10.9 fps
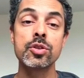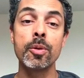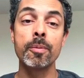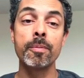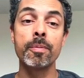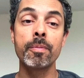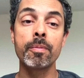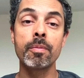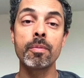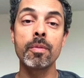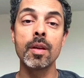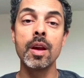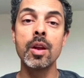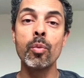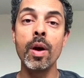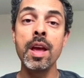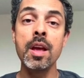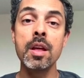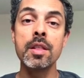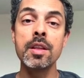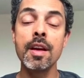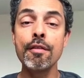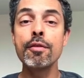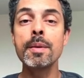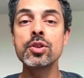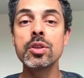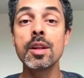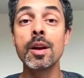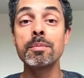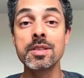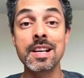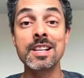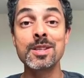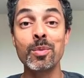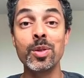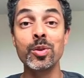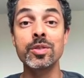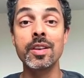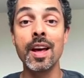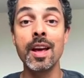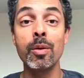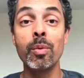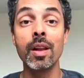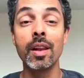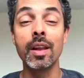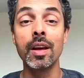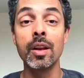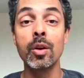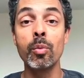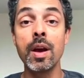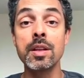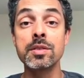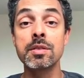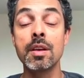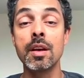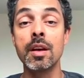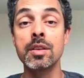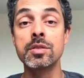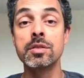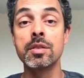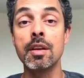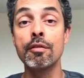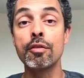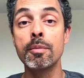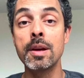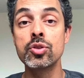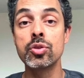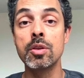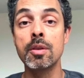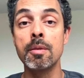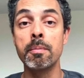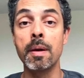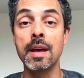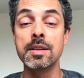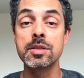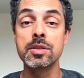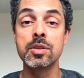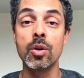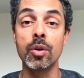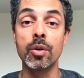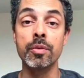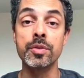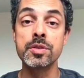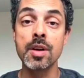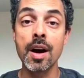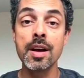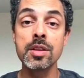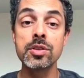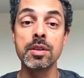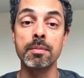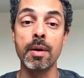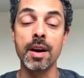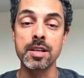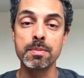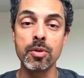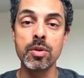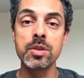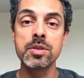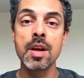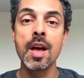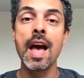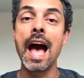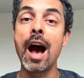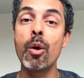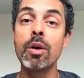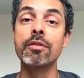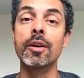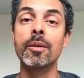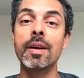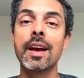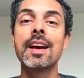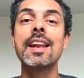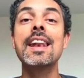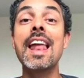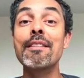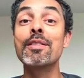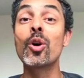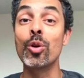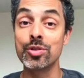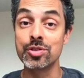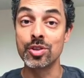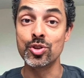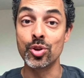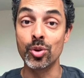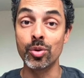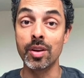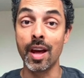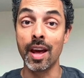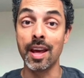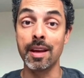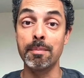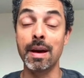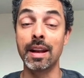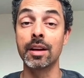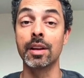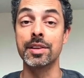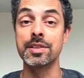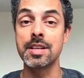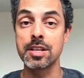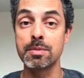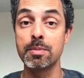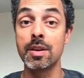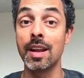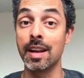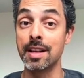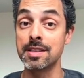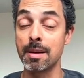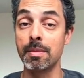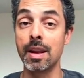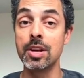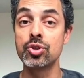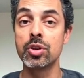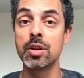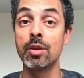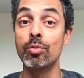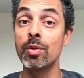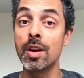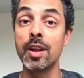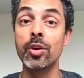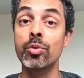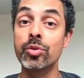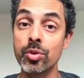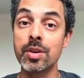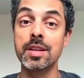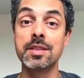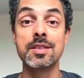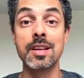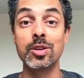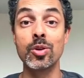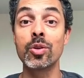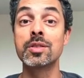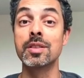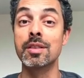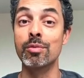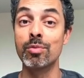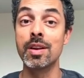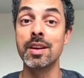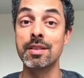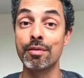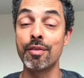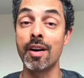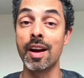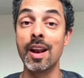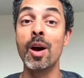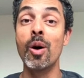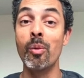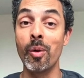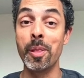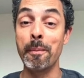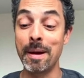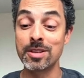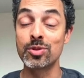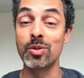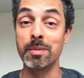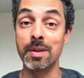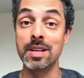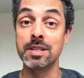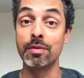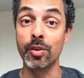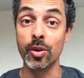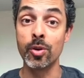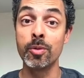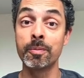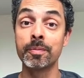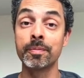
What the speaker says: So, in a way, the information that I'm discussing with you today, well, in a way, it's information based on science and my experience. However, it can never constitute a medical assessment and examination, and really you do need to see a doctor to really define what the best treatment is for you.